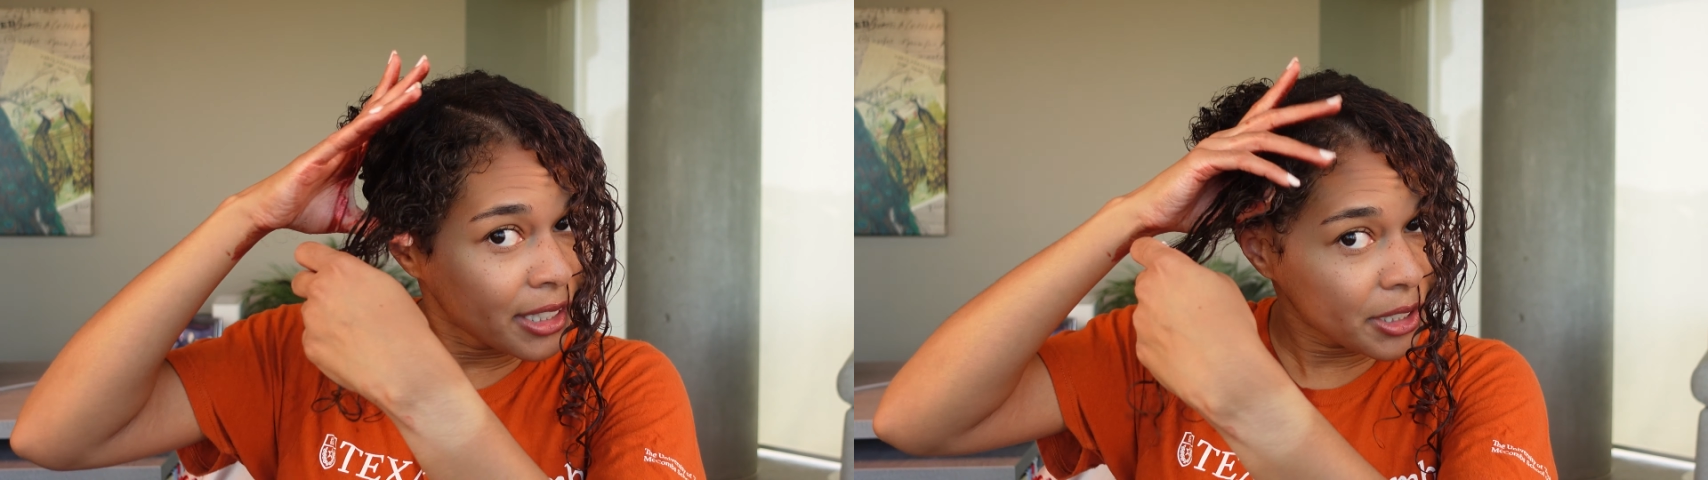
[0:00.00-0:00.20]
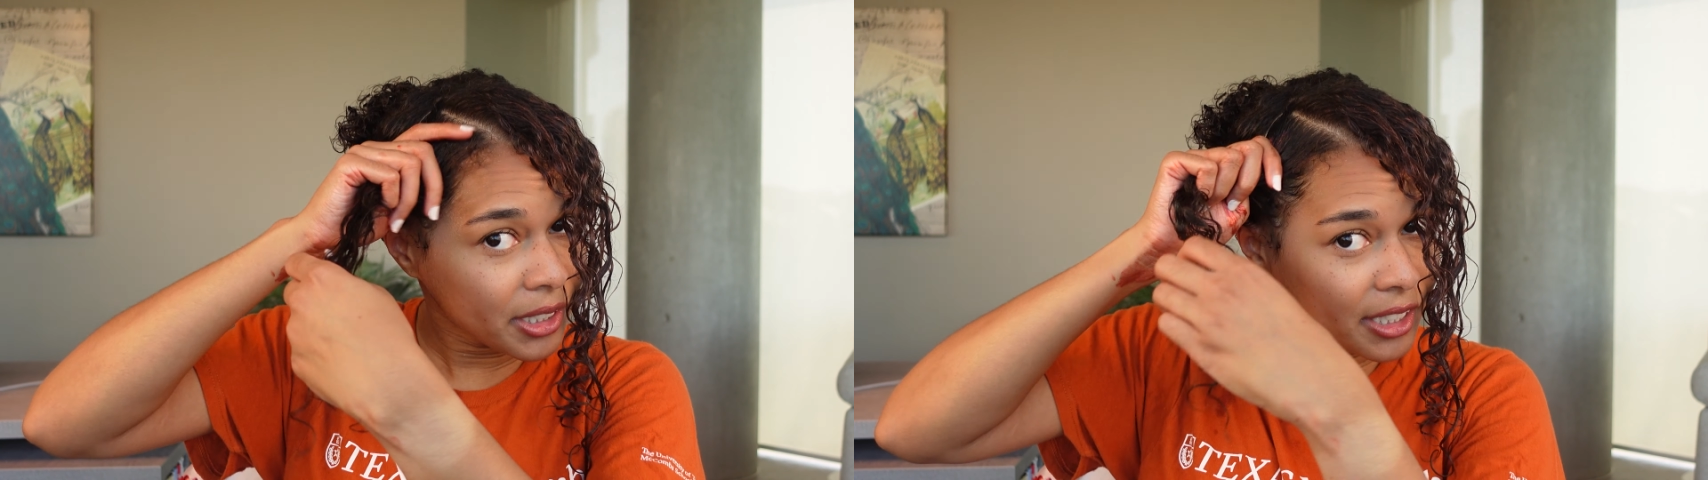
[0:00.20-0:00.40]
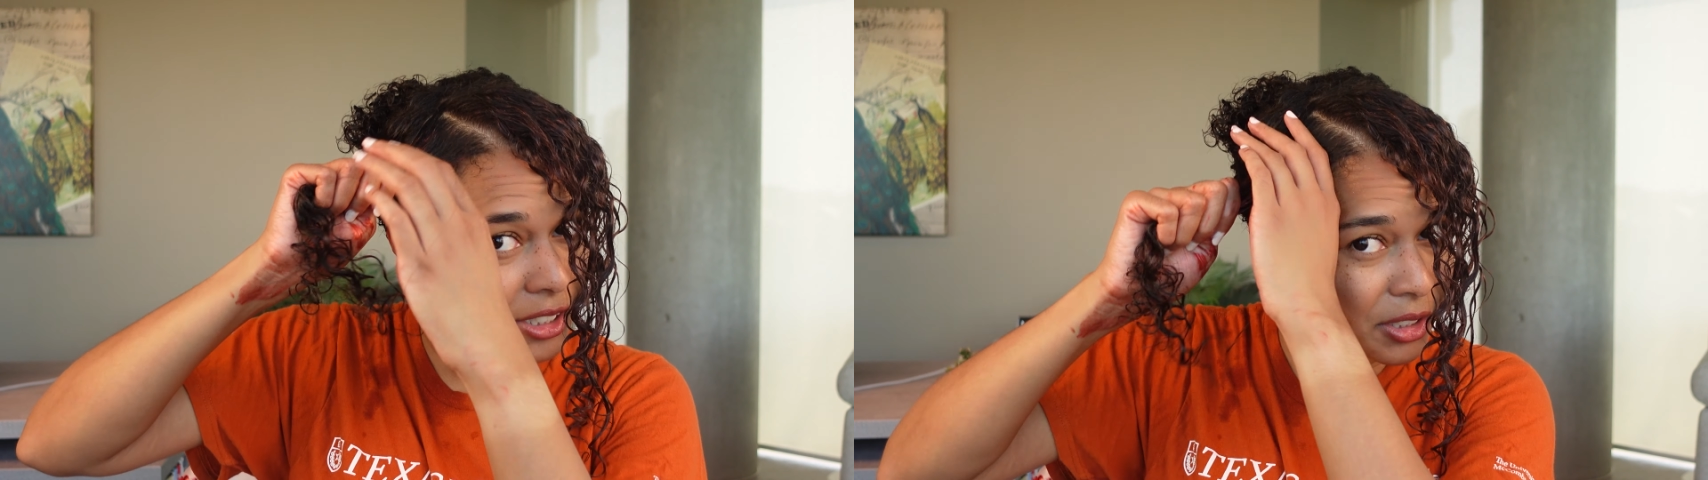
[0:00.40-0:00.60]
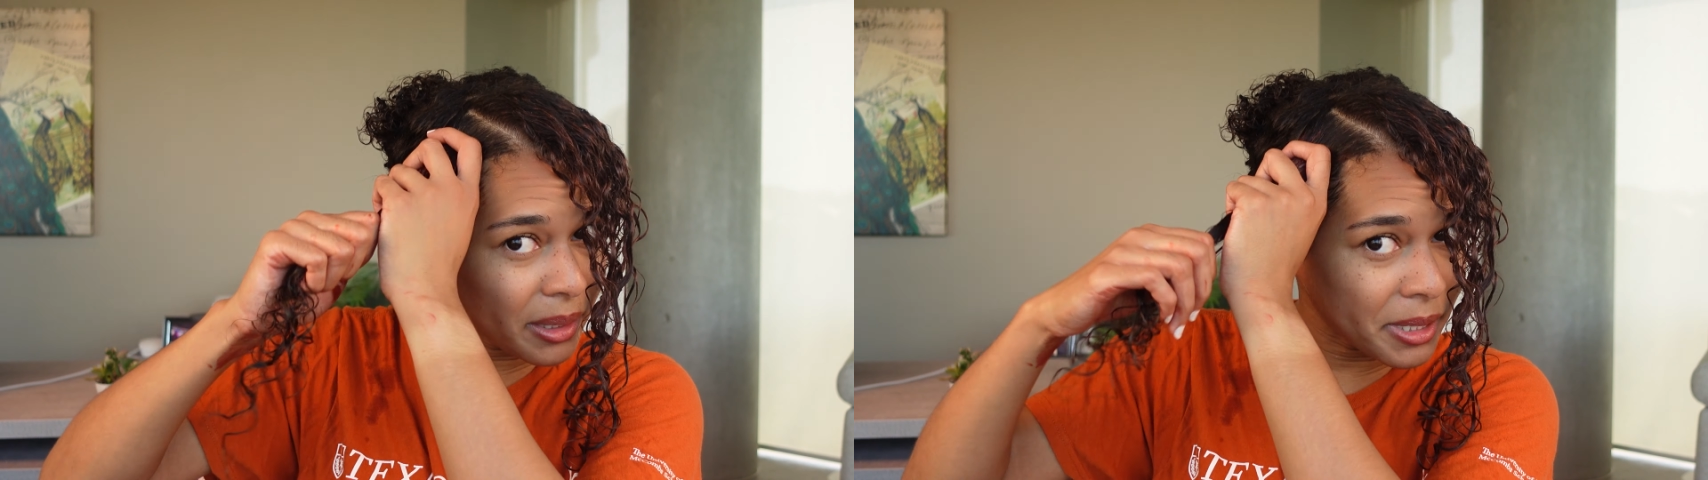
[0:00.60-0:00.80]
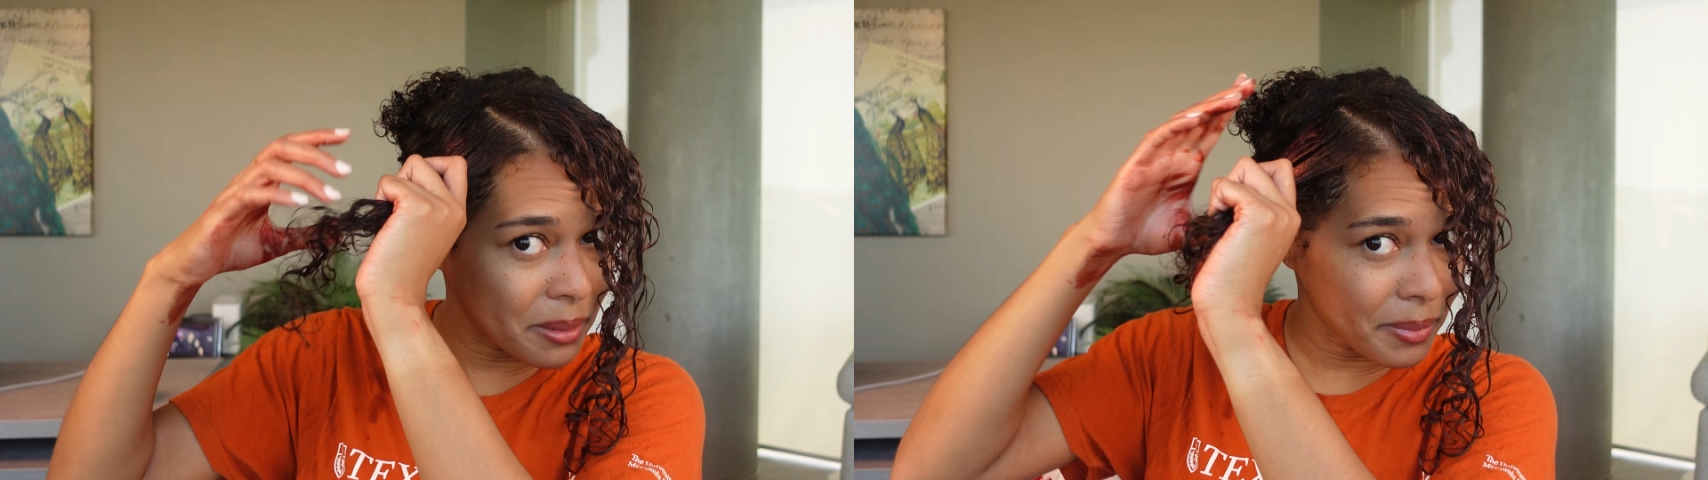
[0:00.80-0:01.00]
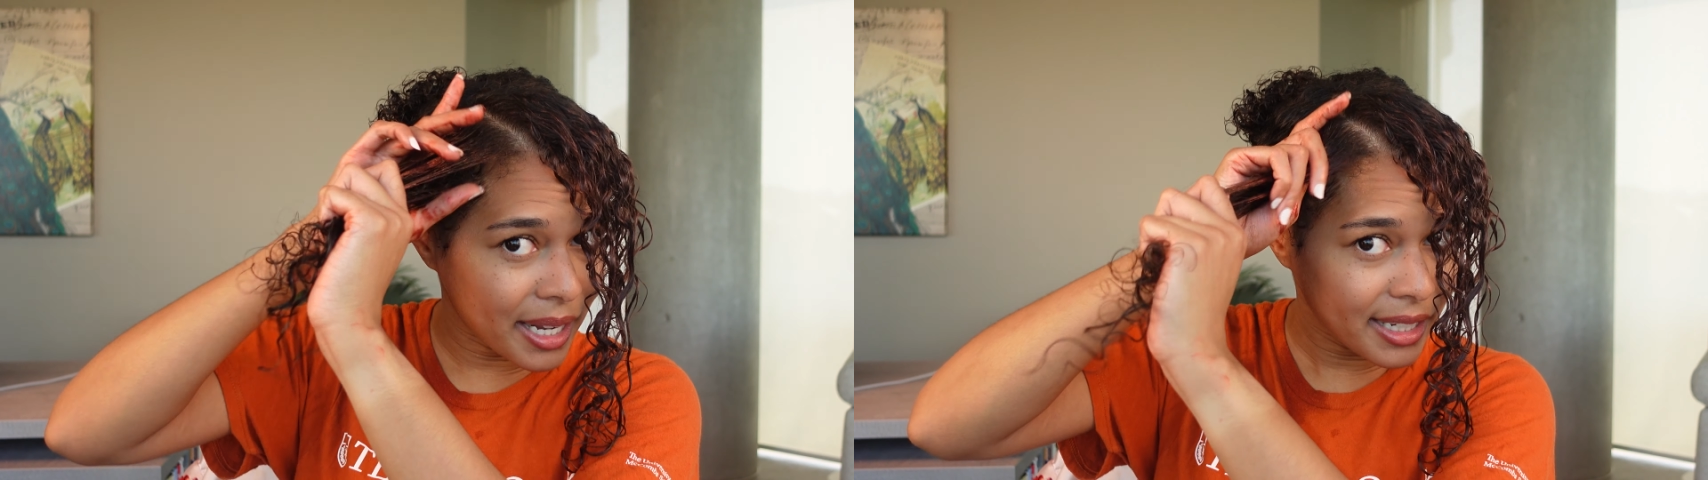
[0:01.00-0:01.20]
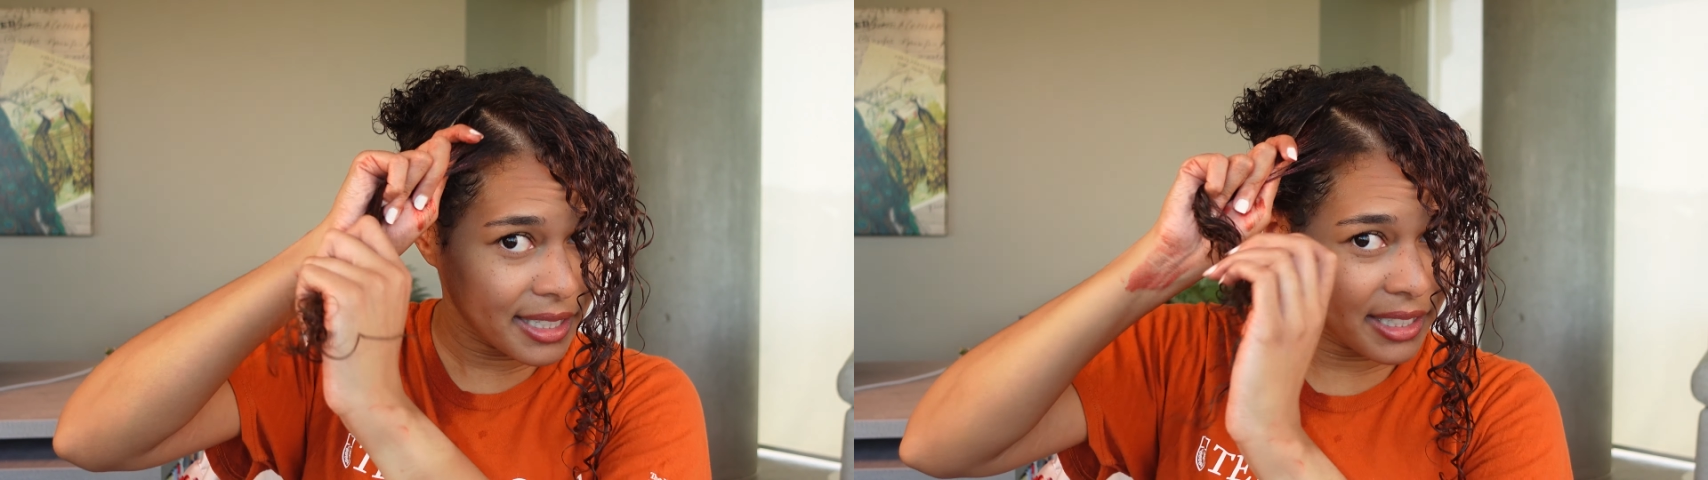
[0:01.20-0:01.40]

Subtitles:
to the description box